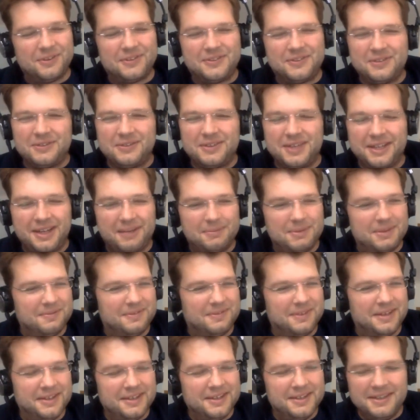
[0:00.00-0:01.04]
so sad. I
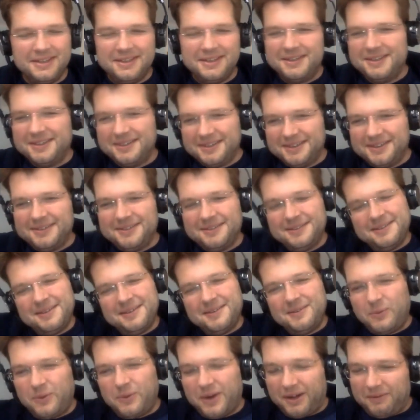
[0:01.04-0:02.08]
mean,
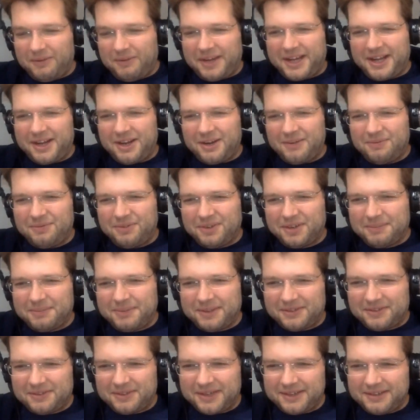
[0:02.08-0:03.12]
well, we can hope for the
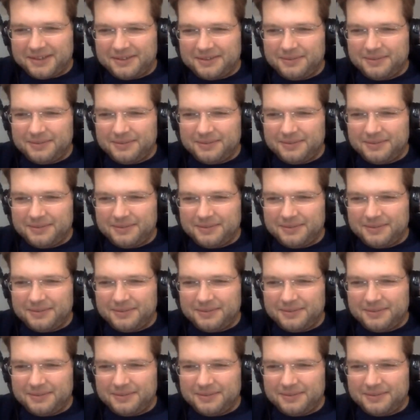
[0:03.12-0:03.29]
best, right?